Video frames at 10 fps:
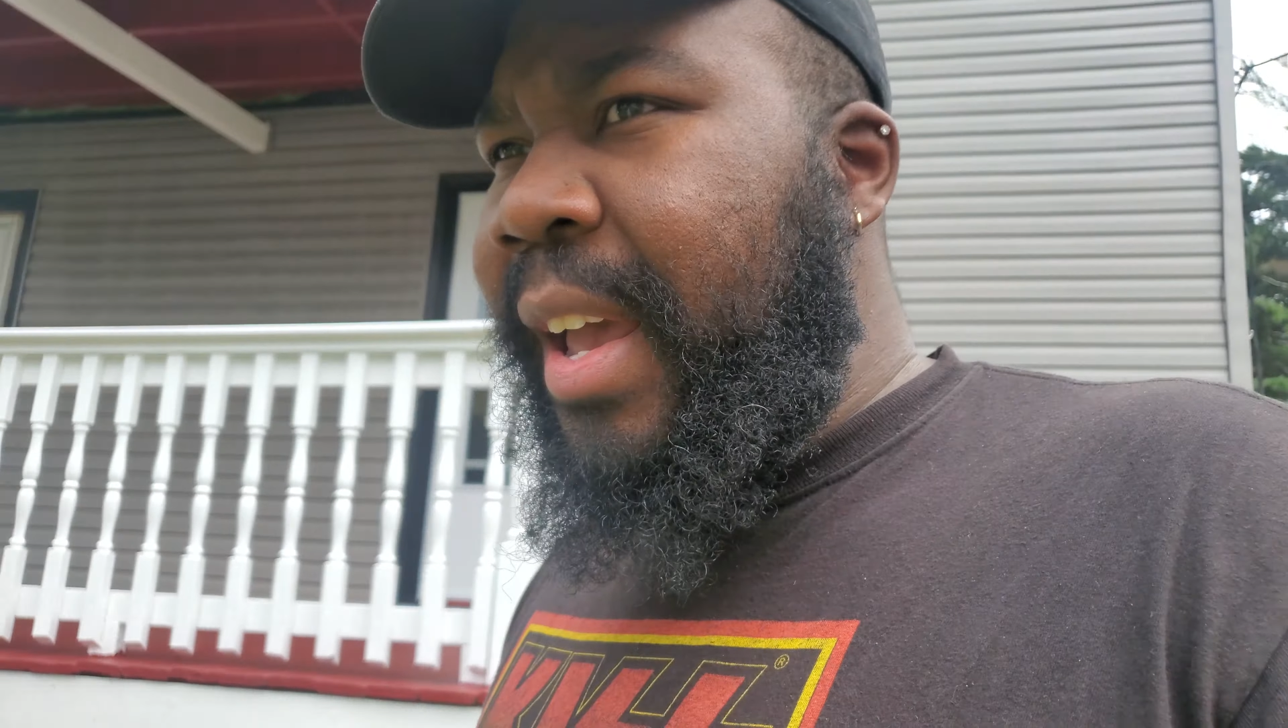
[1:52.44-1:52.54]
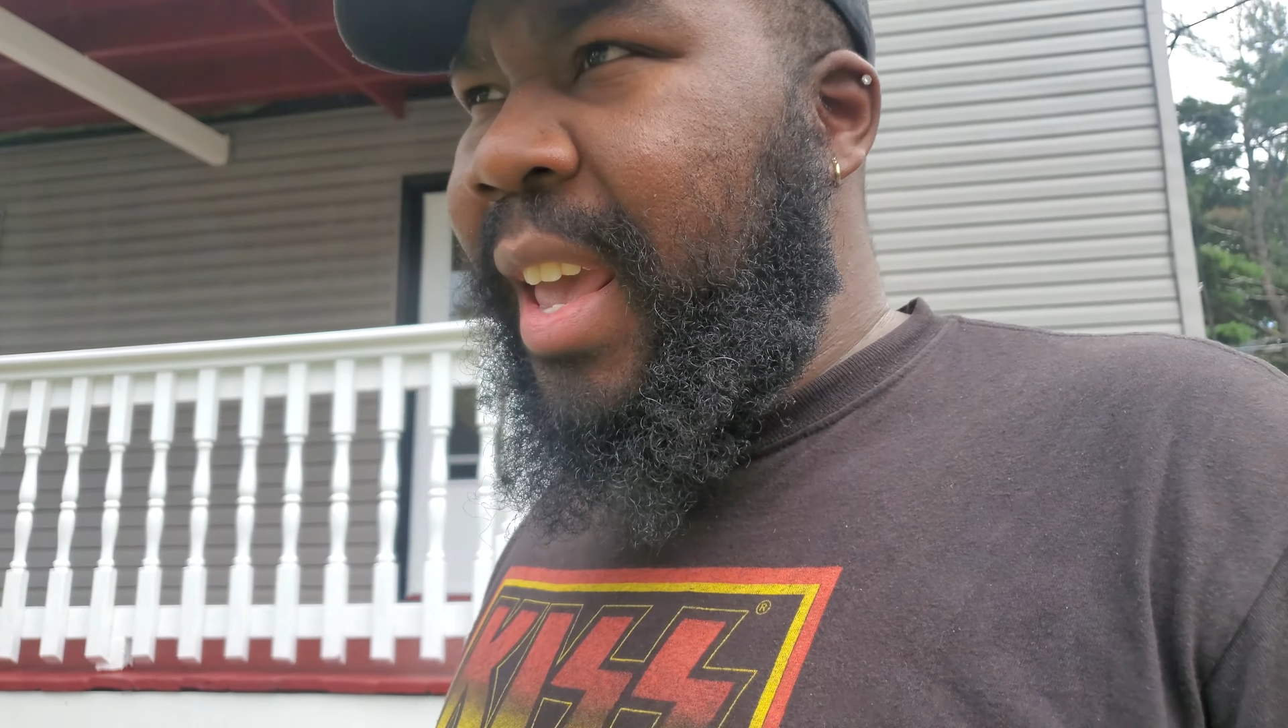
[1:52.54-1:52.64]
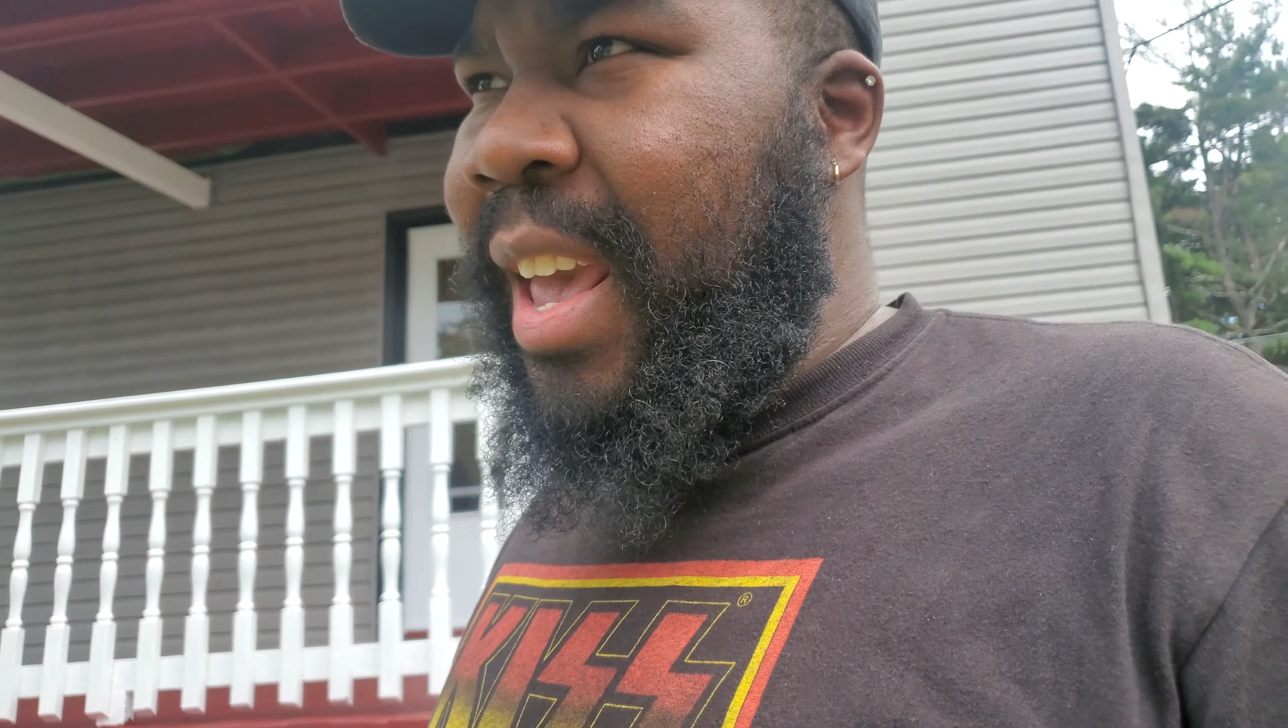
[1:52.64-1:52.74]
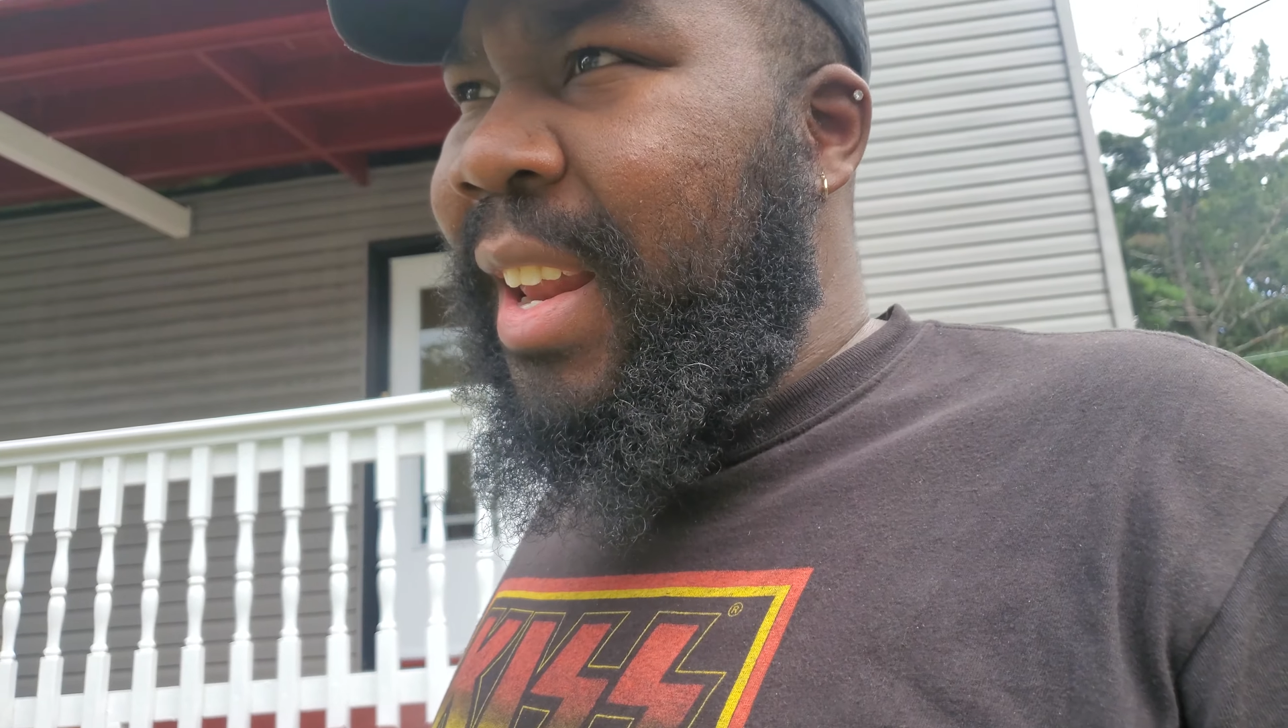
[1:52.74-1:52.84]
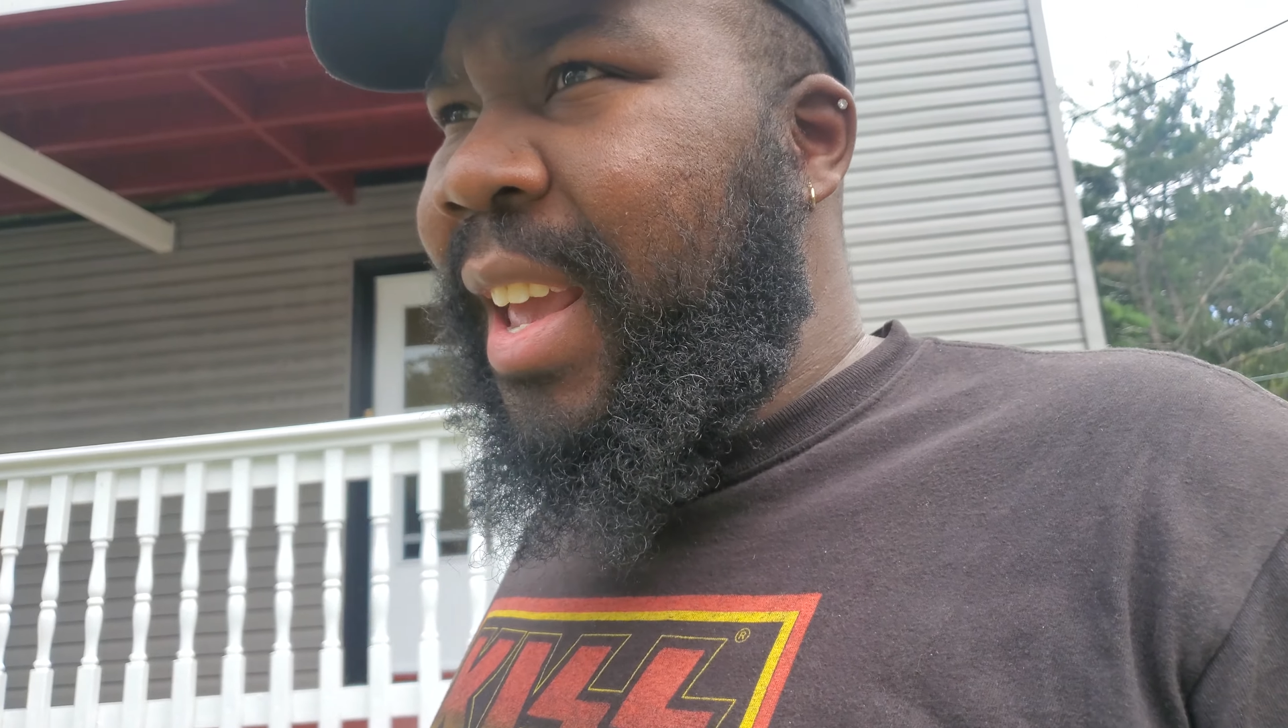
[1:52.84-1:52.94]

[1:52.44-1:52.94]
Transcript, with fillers: can